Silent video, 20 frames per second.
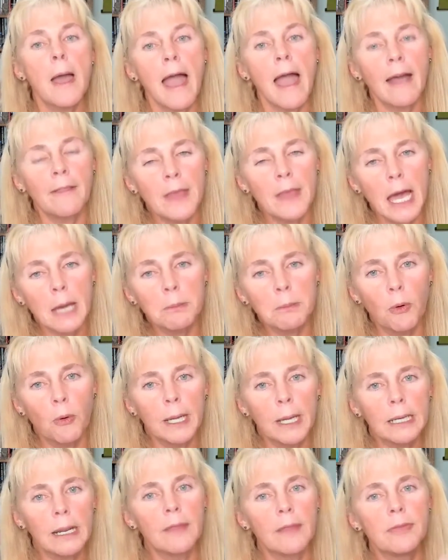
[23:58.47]
At that
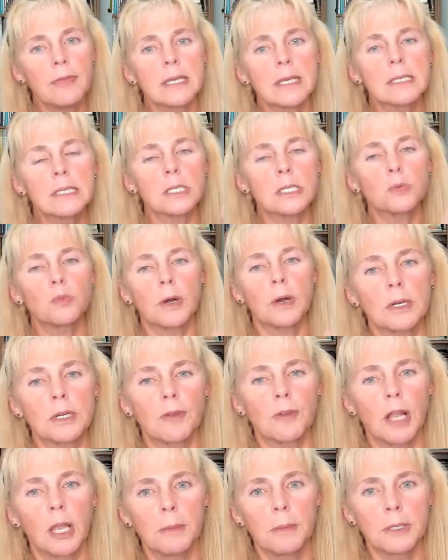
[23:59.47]
point, and this is
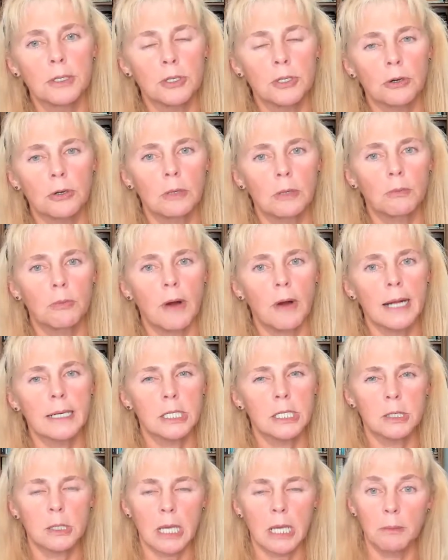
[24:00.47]
development circle and
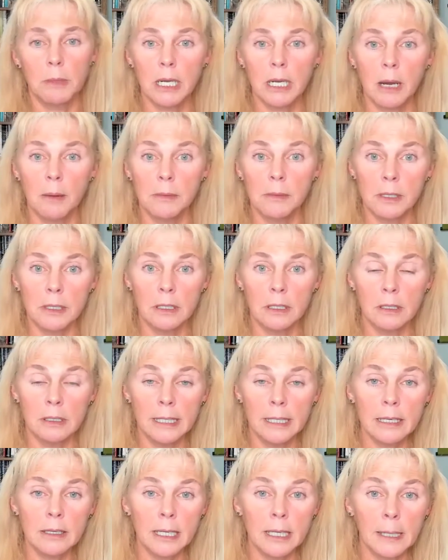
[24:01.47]
practice can become a little
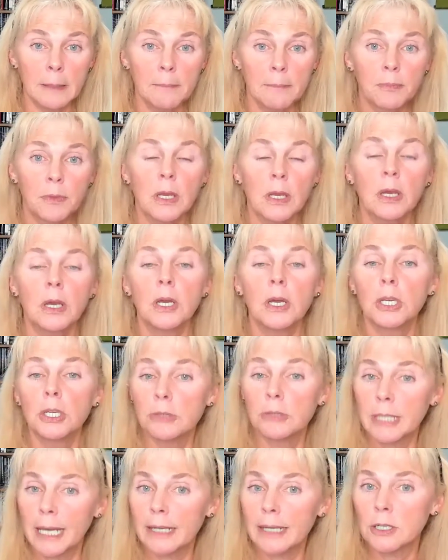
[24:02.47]
lengthy,
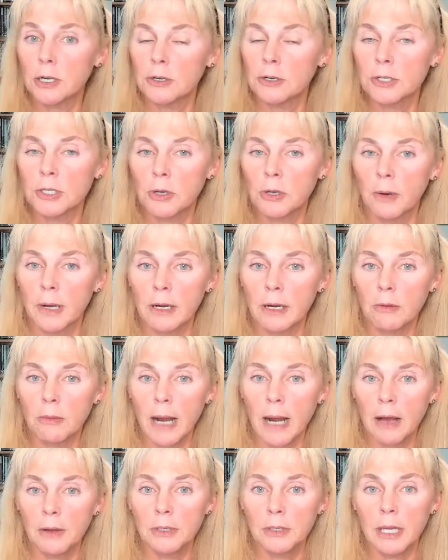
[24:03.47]
you take turns going
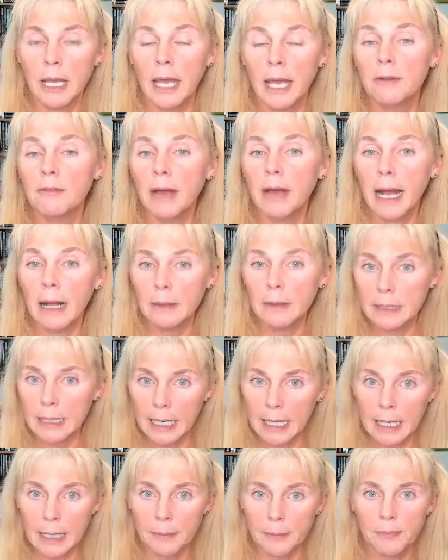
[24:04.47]
around and
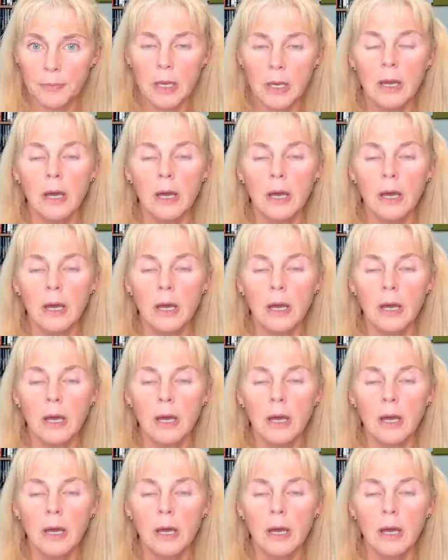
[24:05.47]
validating.